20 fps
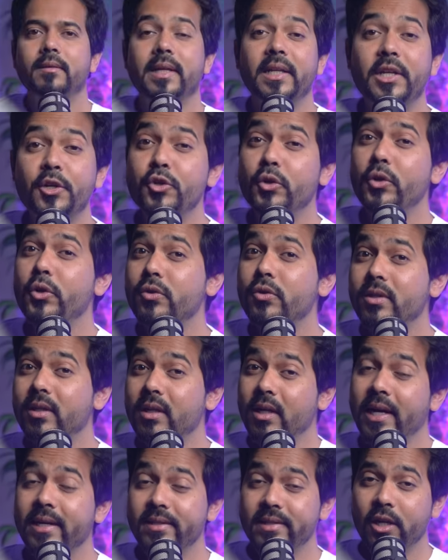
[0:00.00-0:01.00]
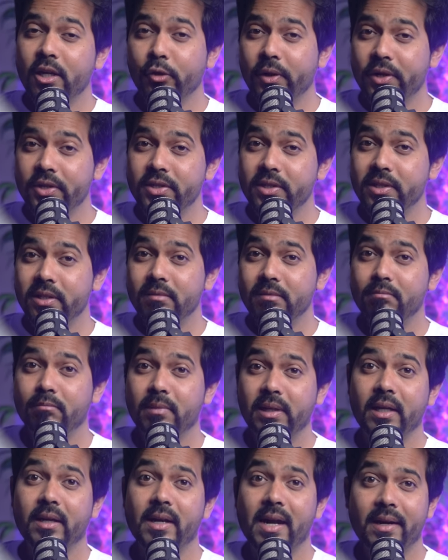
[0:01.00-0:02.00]
Then you should use correct salutation,
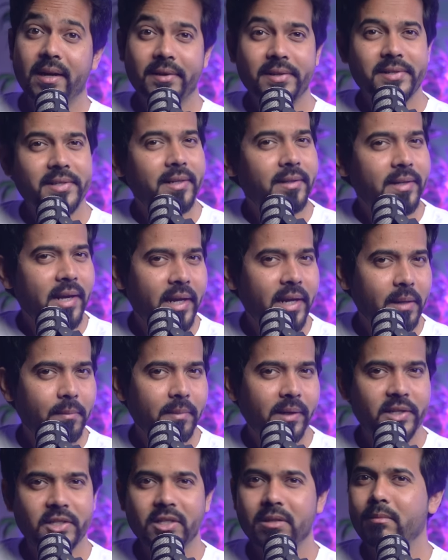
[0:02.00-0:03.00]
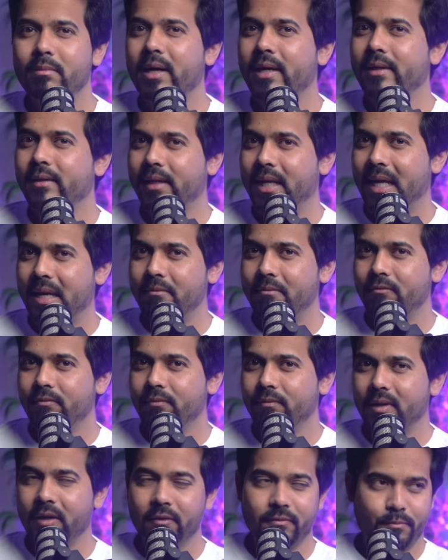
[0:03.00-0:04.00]
meaning addressing the hiring manager by the name
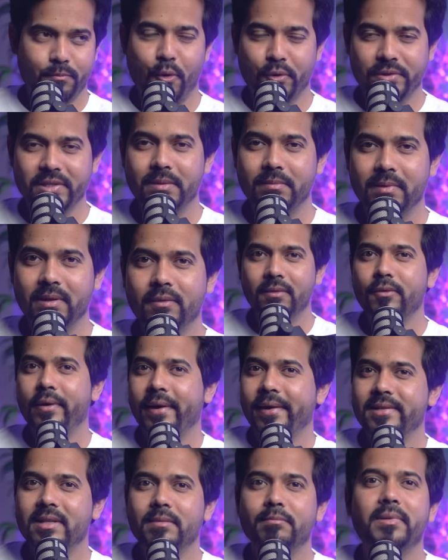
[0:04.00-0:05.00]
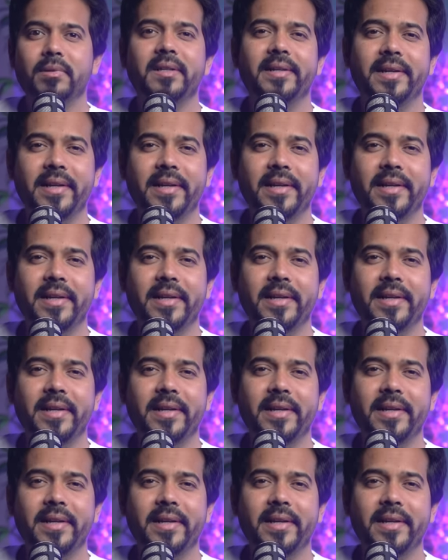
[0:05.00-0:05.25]
if possible, for example,